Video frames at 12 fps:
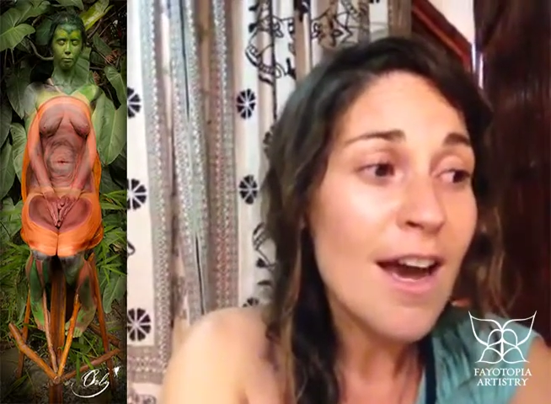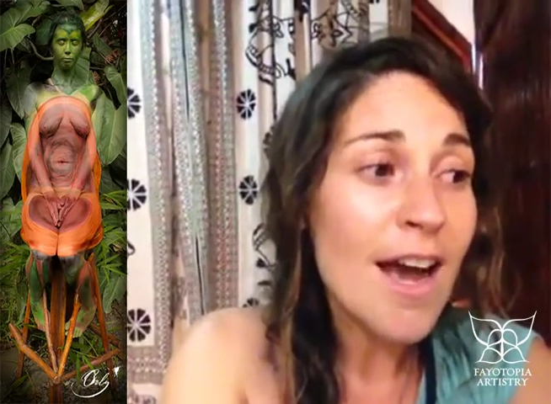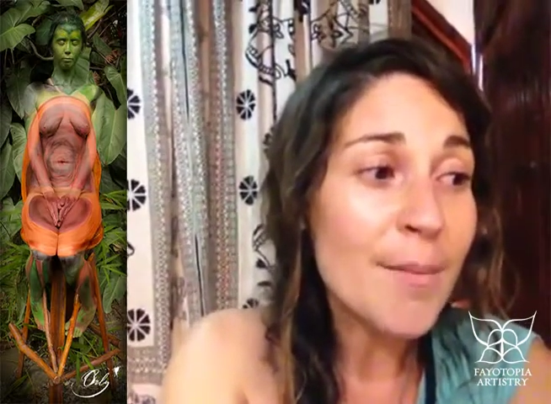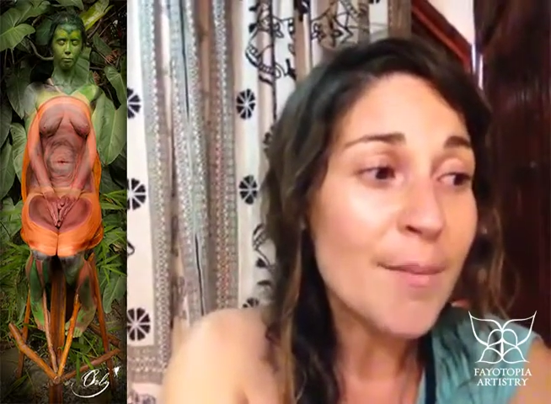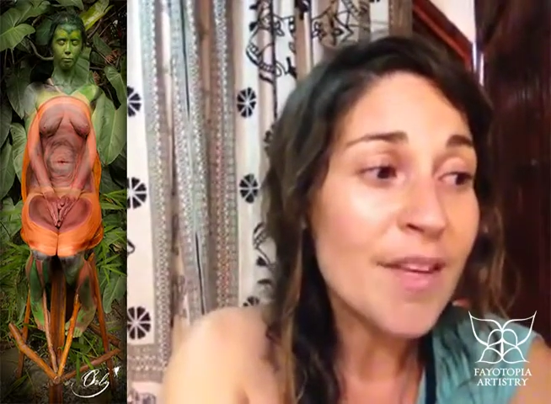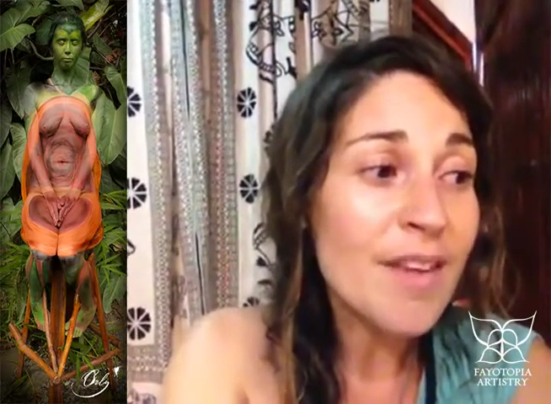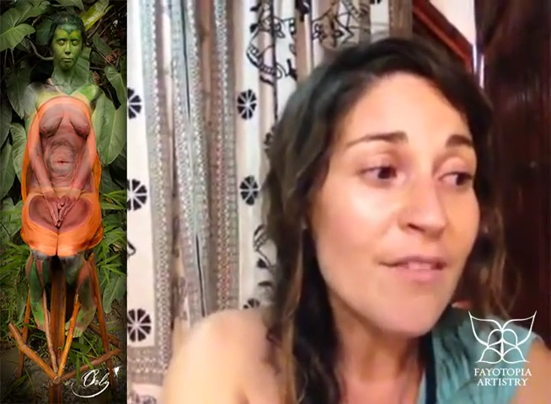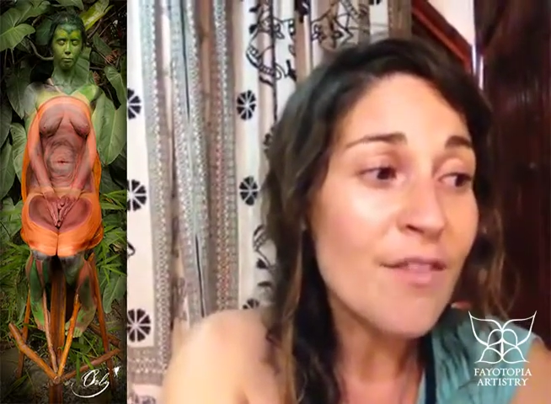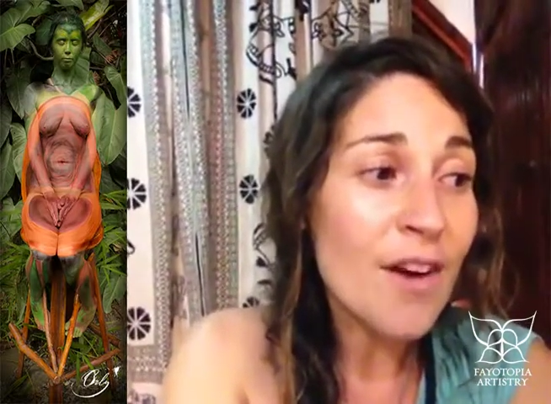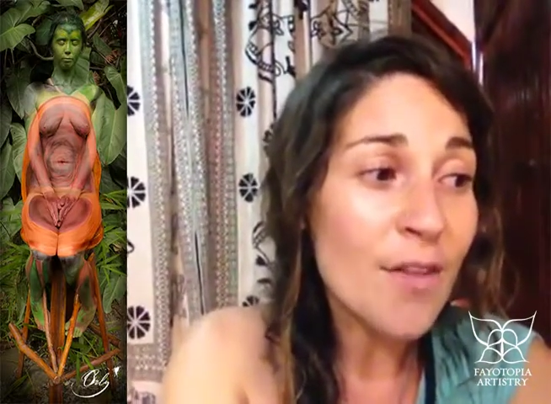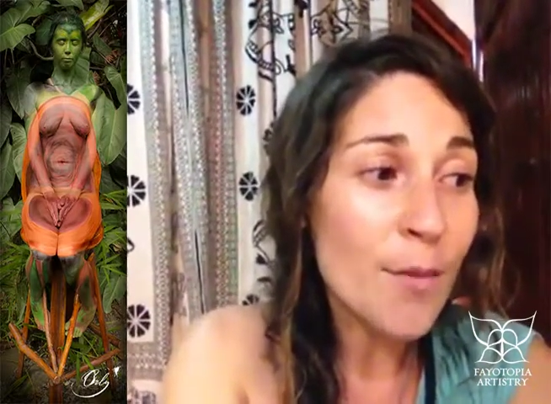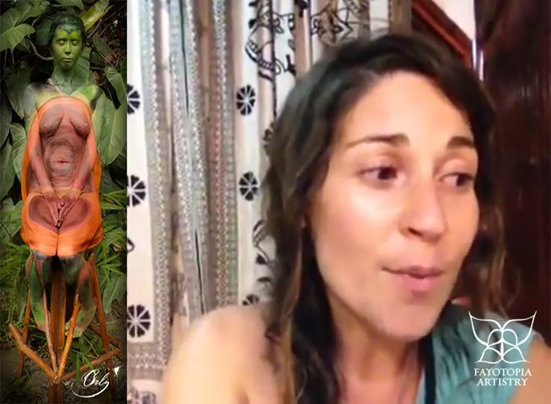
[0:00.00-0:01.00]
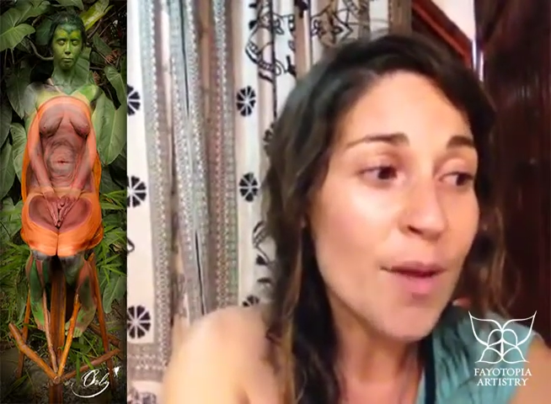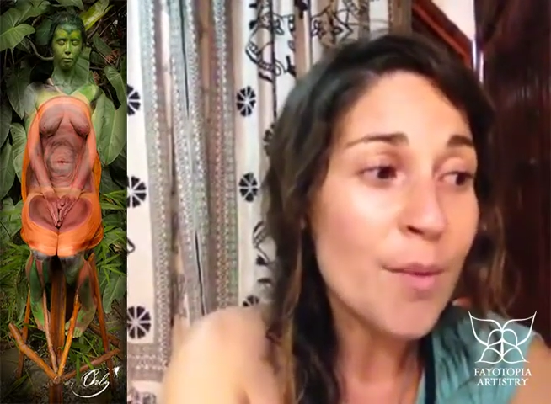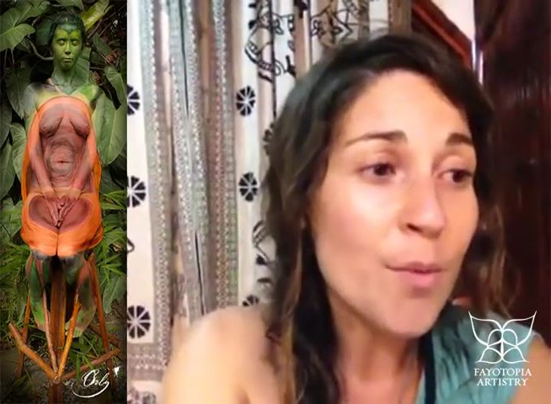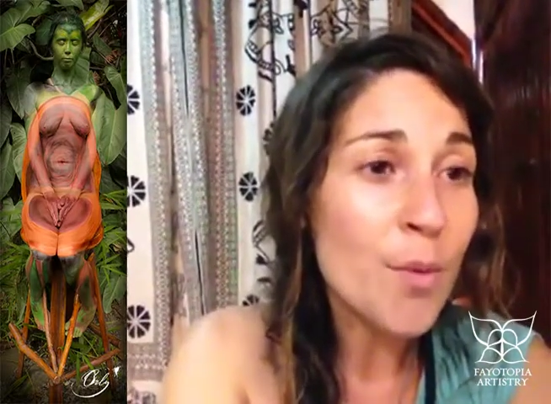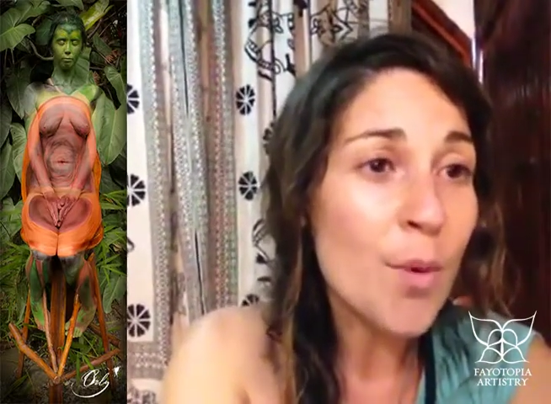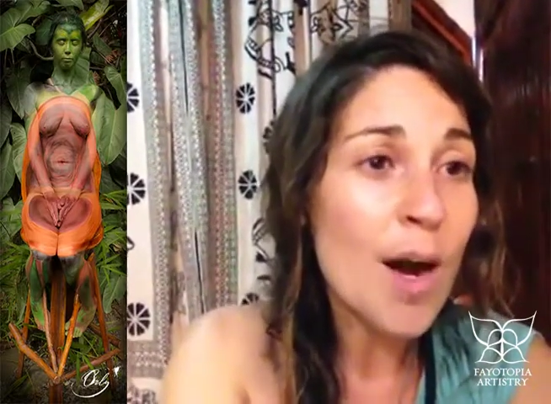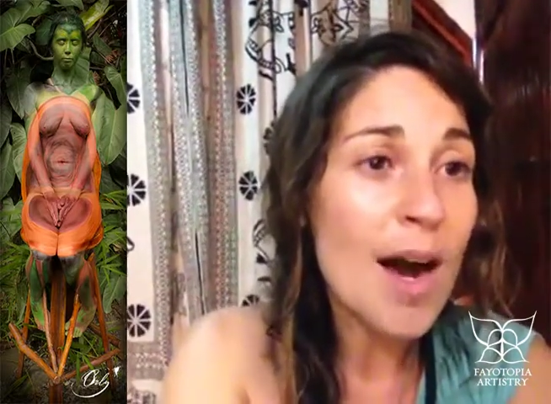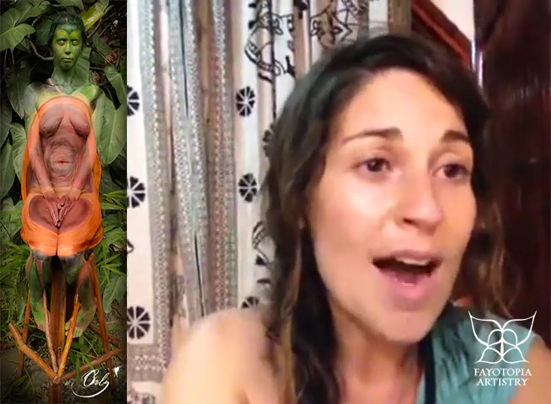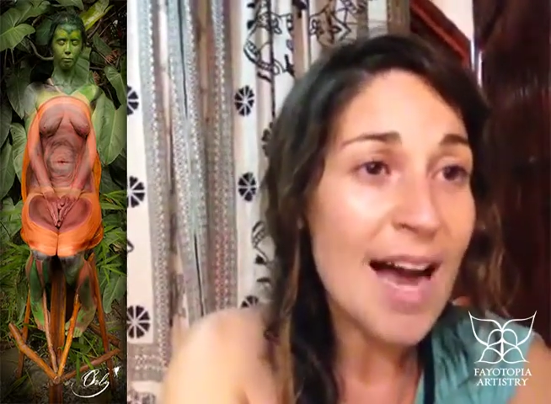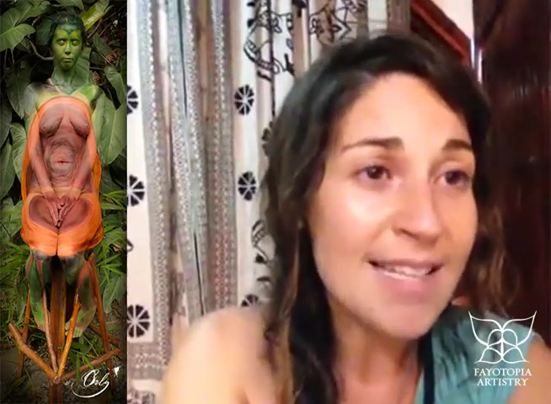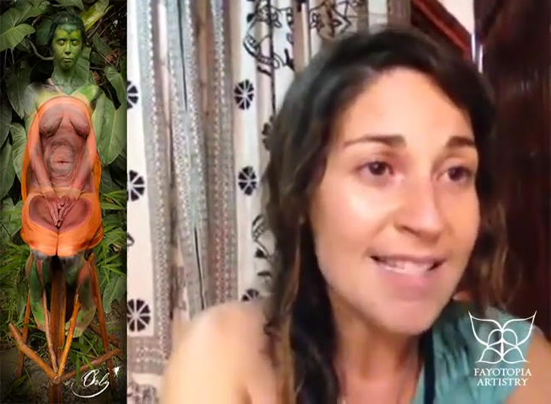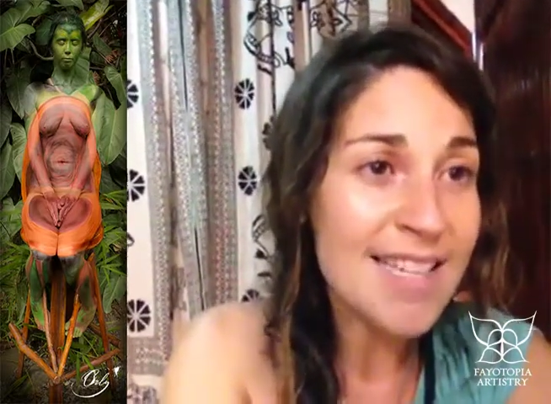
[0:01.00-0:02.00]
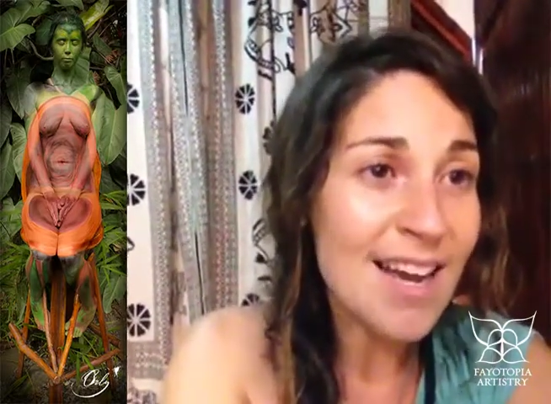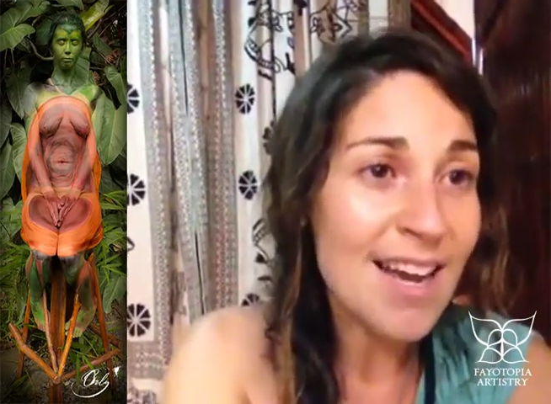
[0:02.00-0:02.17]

and be there for other people as an